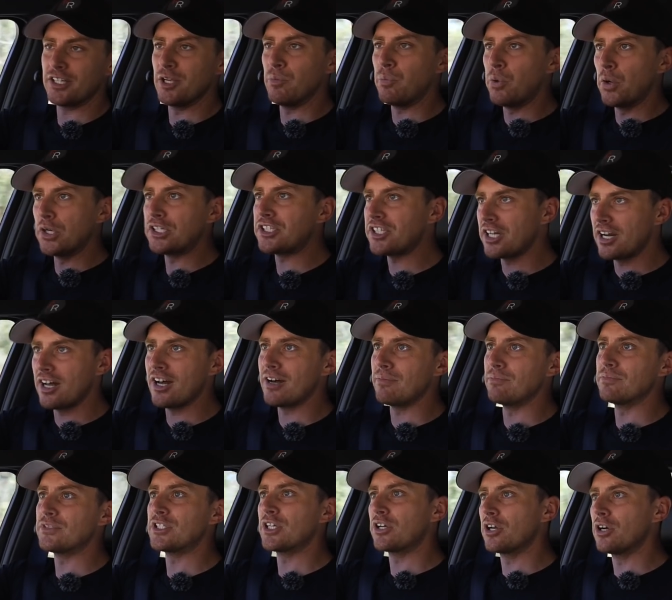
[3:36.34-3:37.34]
you push it
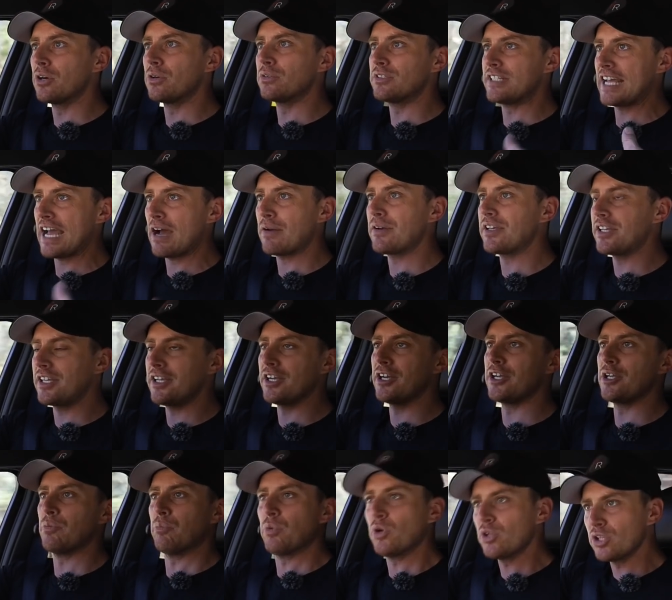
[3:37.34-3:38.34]
up to go down a gear,
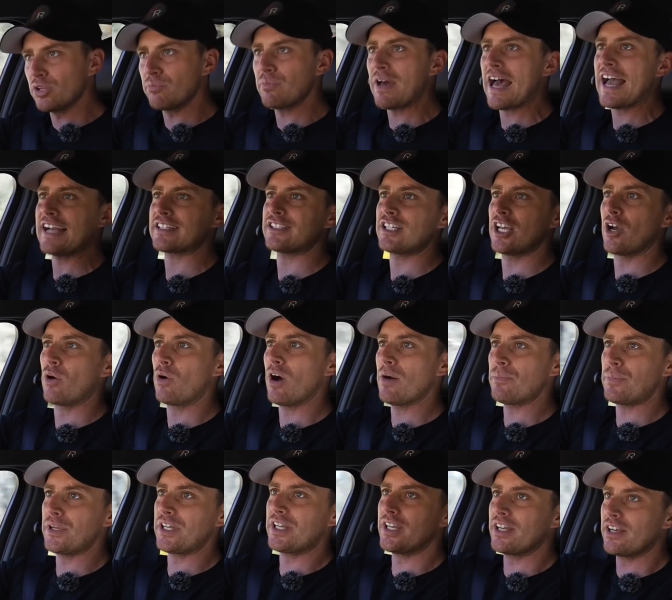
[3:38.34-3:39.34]
you pull it back to go
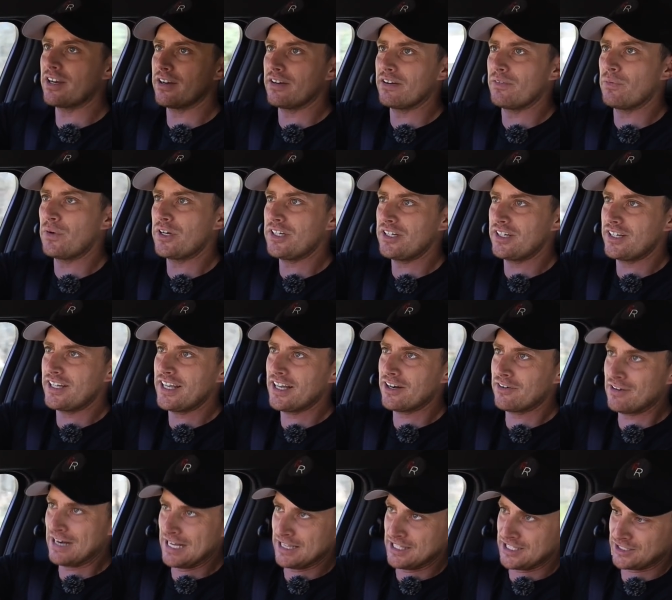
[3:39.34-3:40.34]
up a gear, and when you get
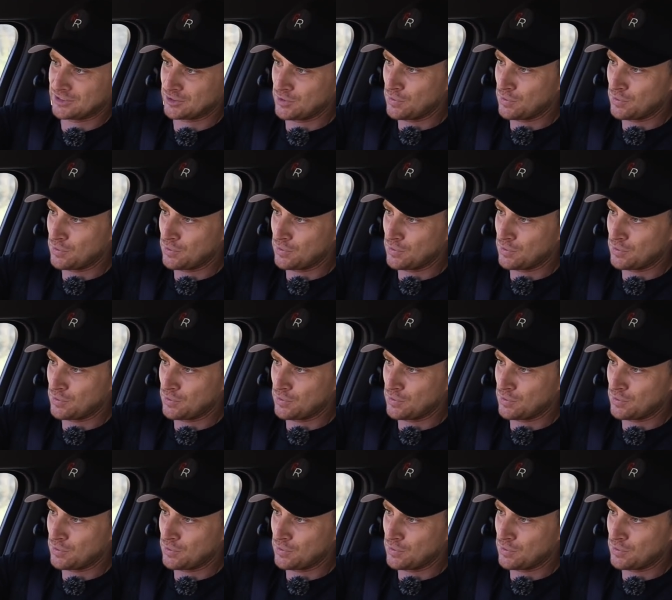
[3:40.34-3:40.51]
around this